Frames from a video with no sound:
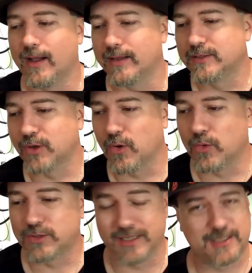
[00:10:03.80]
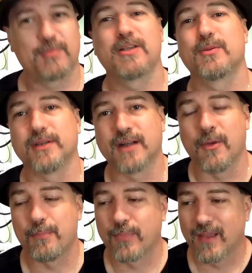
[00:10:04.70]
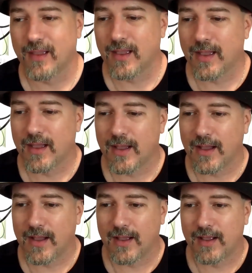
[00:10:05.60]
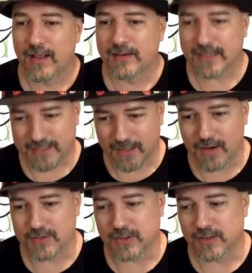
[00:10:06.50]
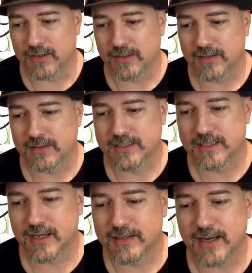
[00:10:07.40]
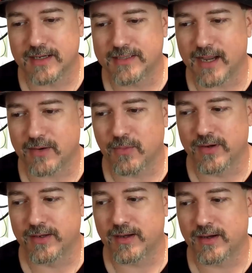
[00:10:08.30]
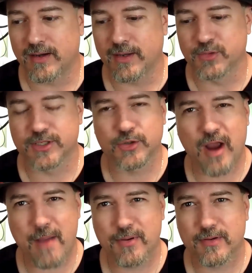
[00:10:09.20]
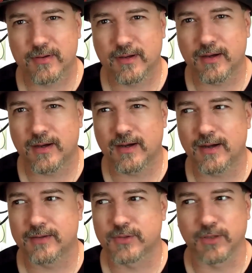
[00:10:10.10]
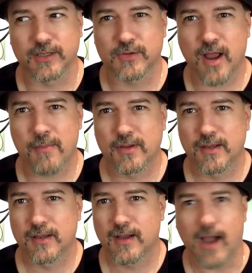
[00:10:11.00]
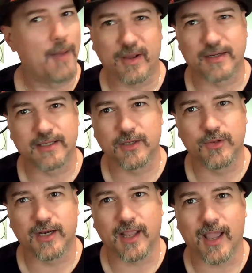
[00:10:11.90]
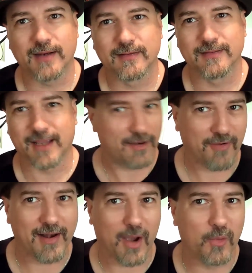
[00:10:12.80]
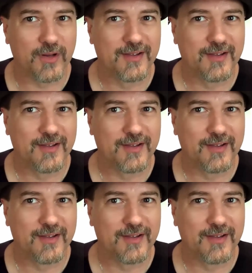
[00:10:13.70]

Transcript: So she has a blaster piece now. Next encounter. This is the undead attack one. It was a trap. Totally a trap. I'm not going to tell you who did it yet. They got to find out.